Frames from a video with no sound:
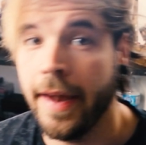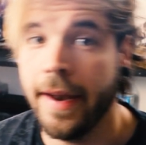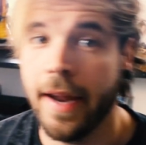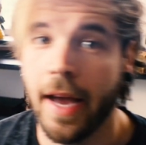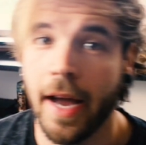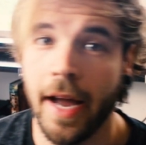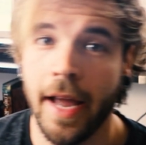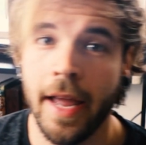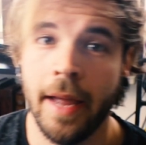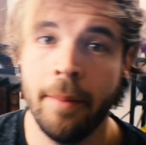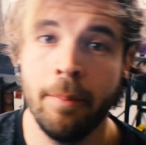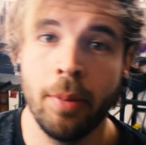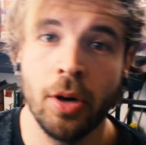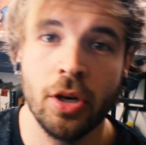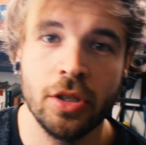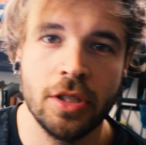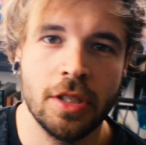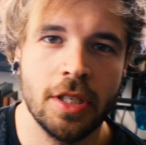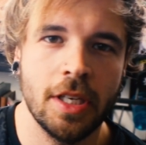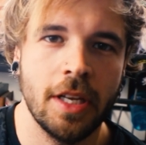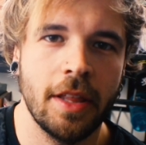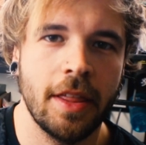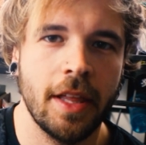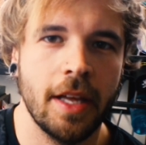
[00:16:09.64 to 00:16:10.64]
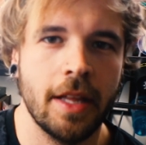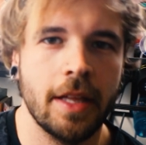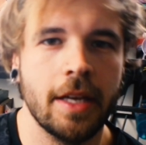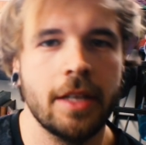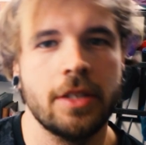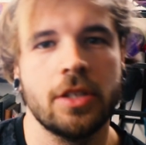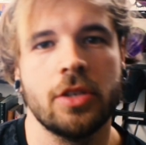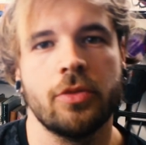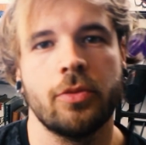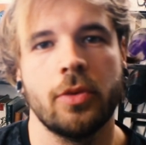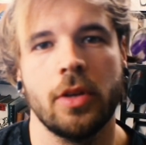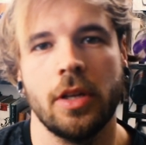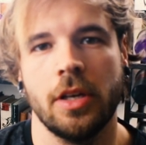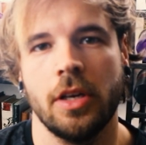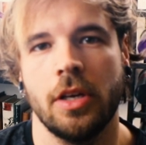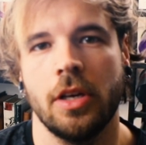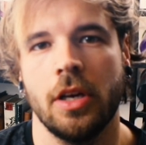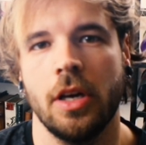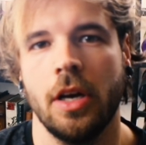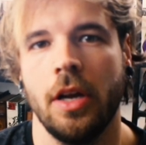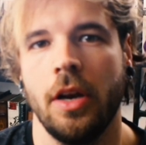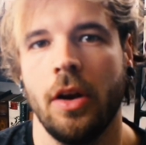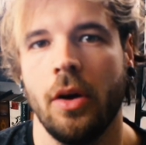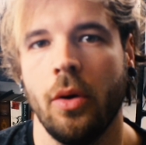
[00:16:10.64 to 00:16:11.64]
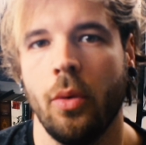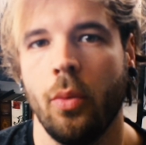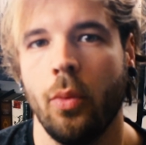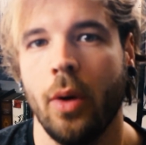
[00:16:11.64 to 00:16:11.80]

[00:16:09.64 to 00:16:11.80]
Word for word: And I personally think it's a really good